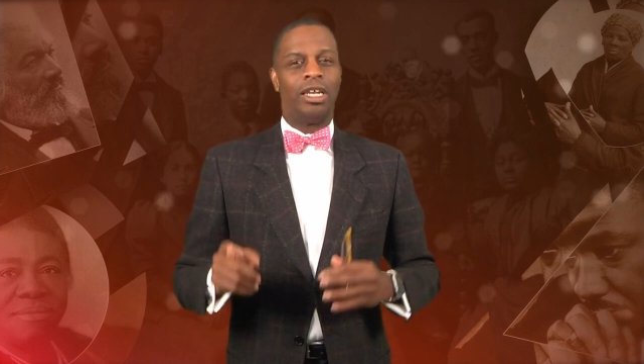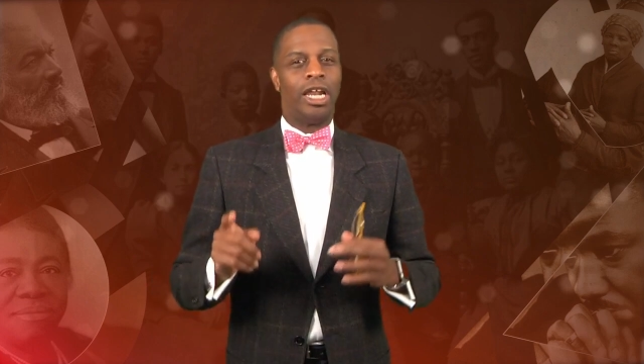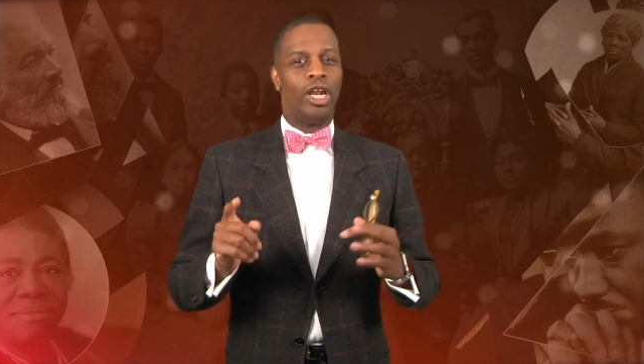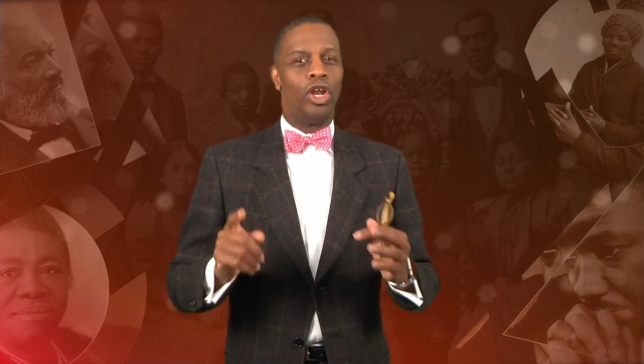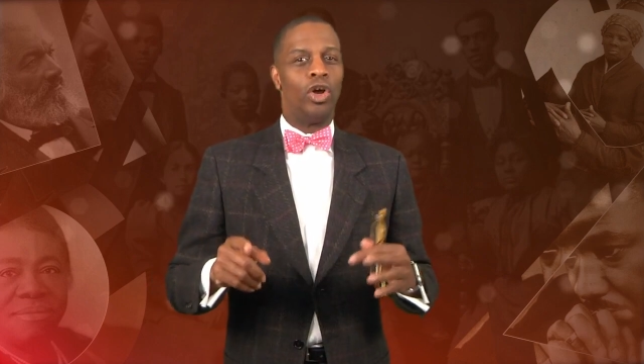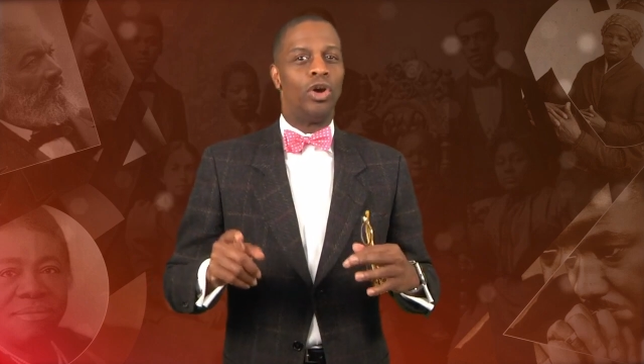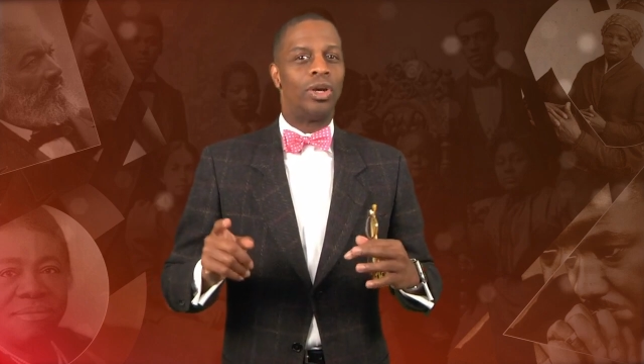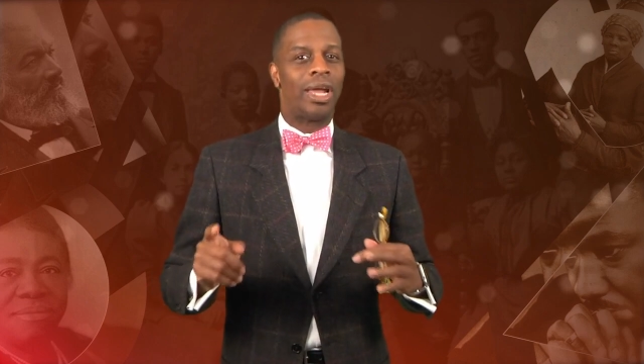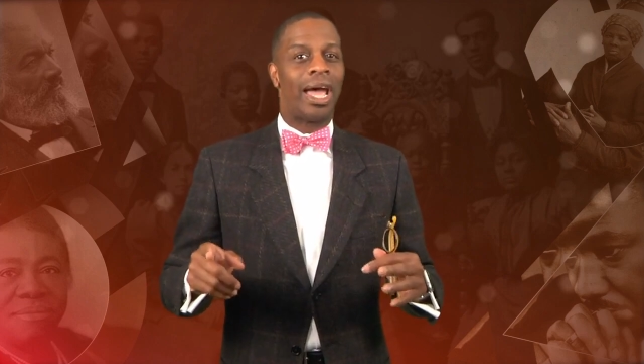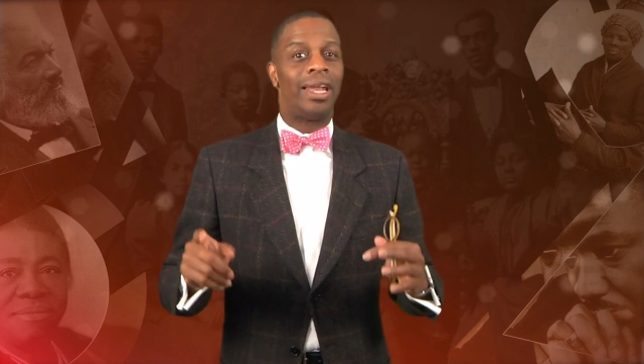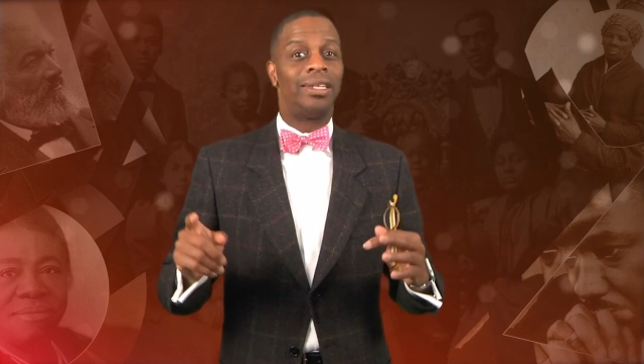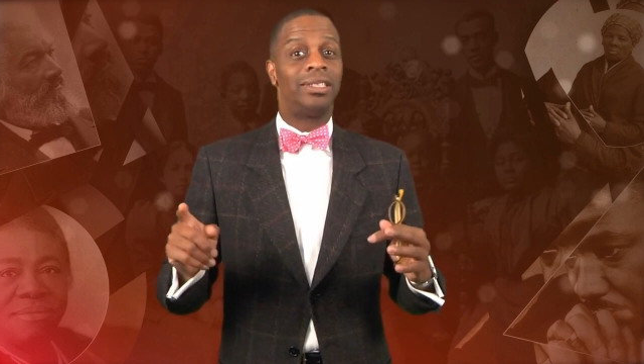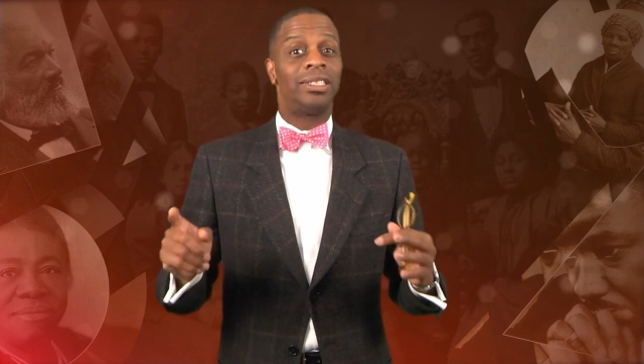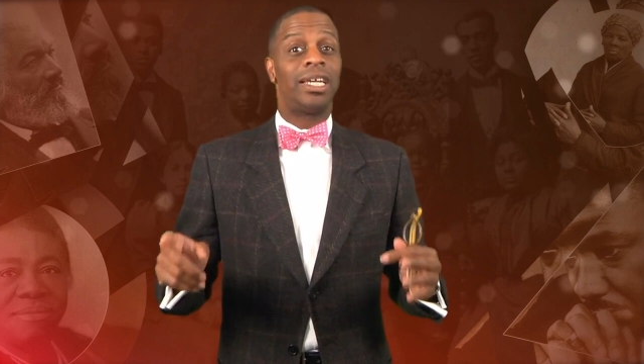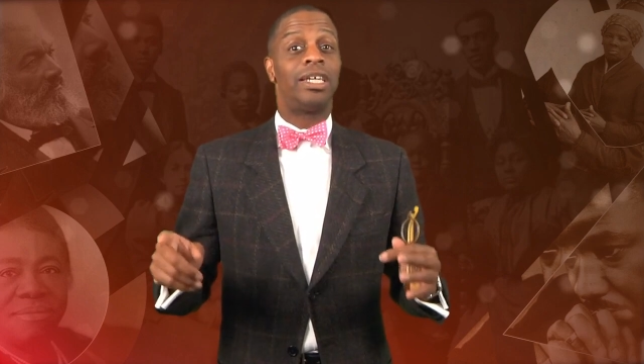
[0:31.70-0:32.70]
They learned
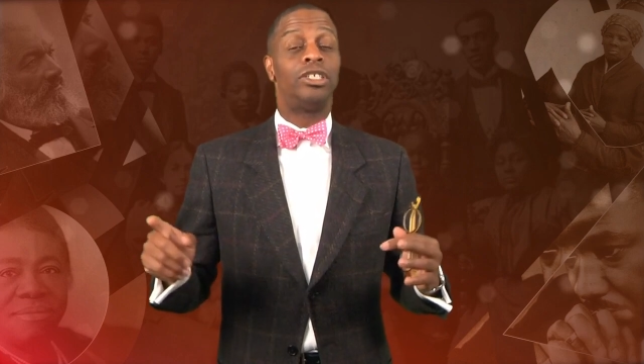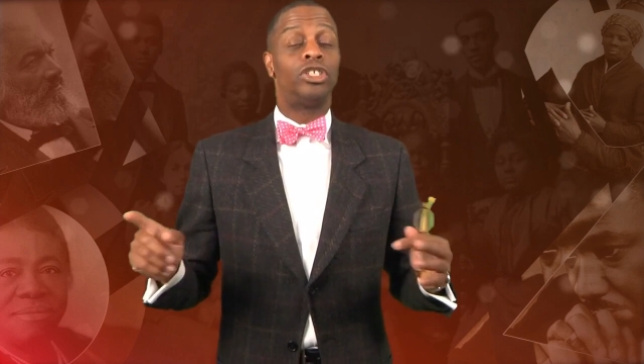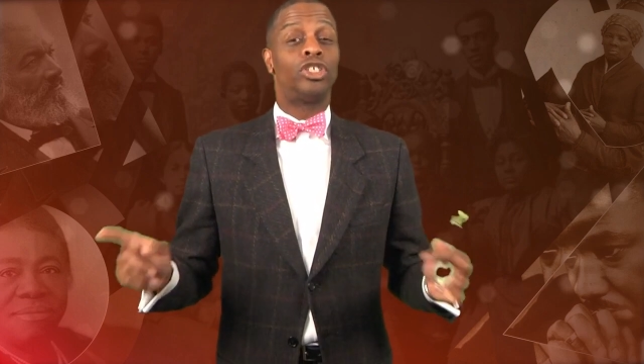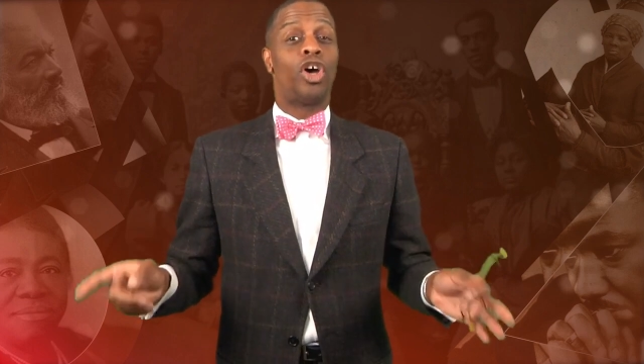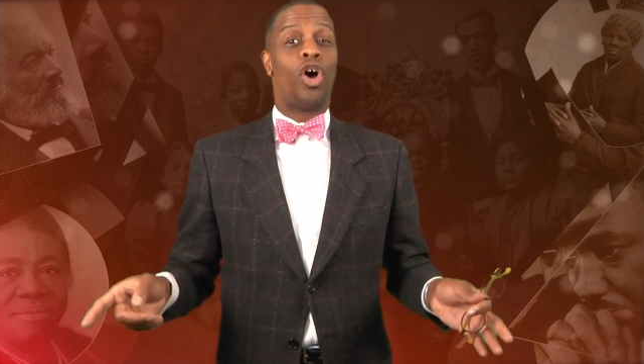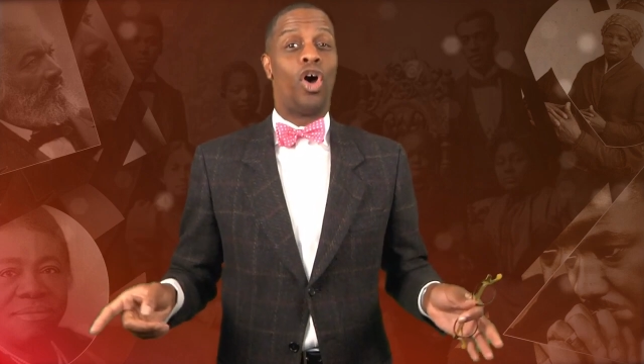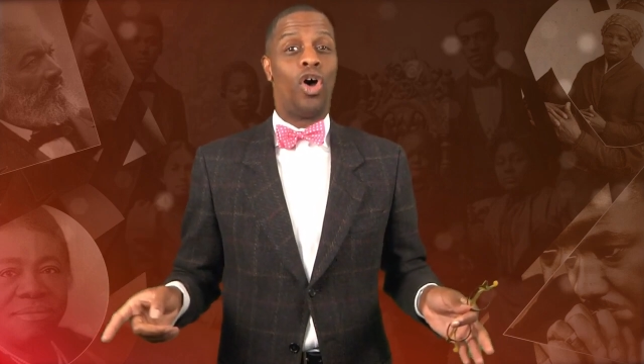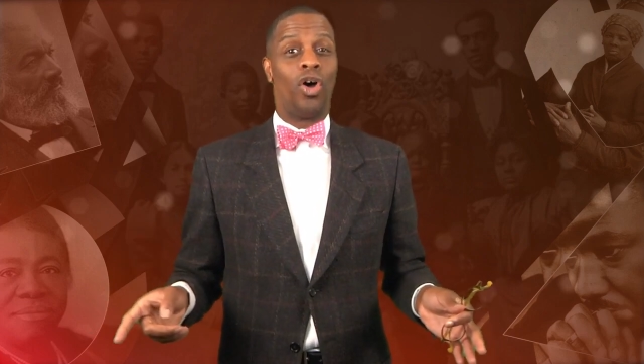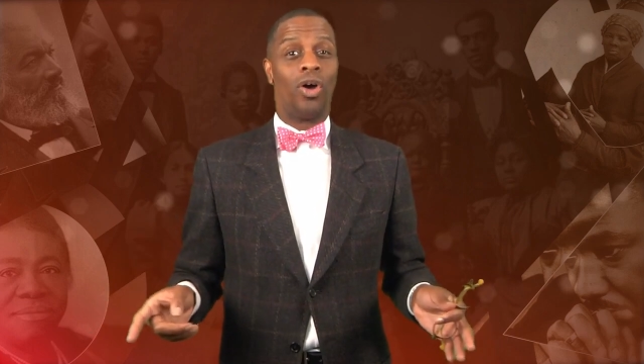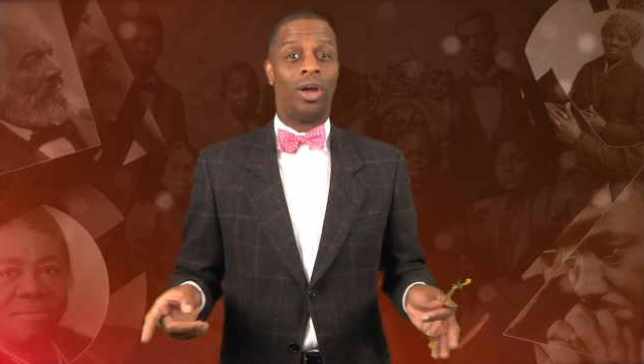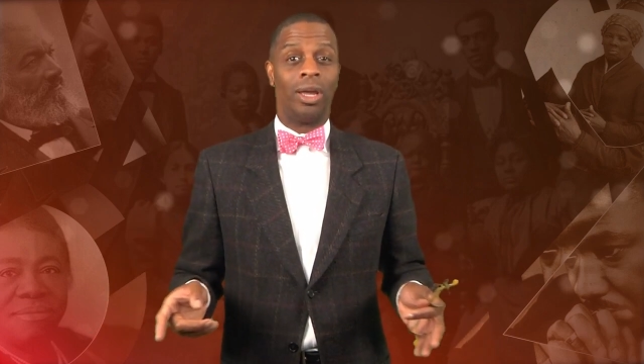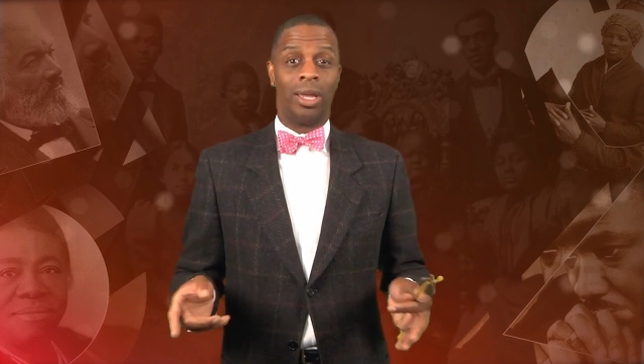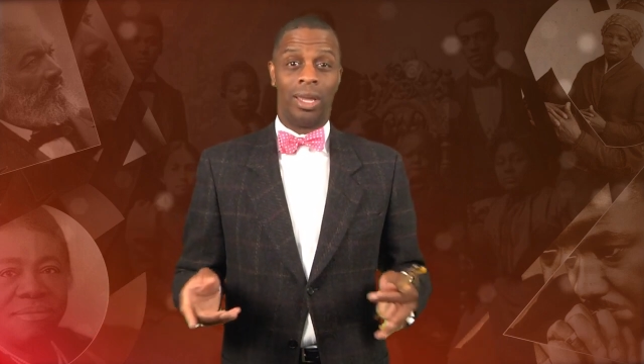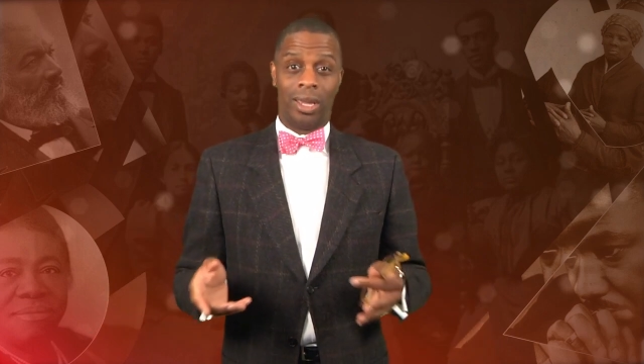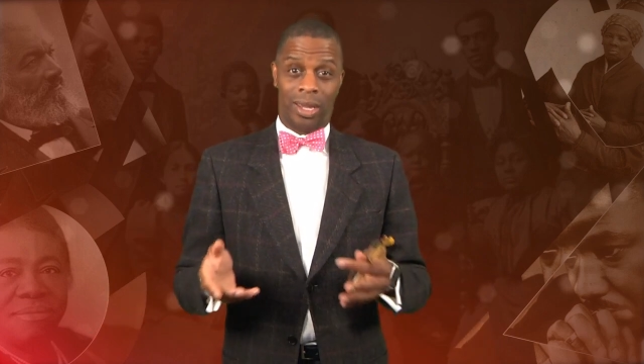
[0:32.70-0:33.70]
how to sing a
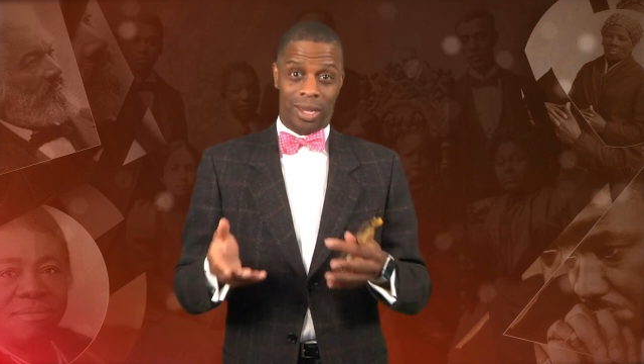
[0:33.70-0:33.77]
song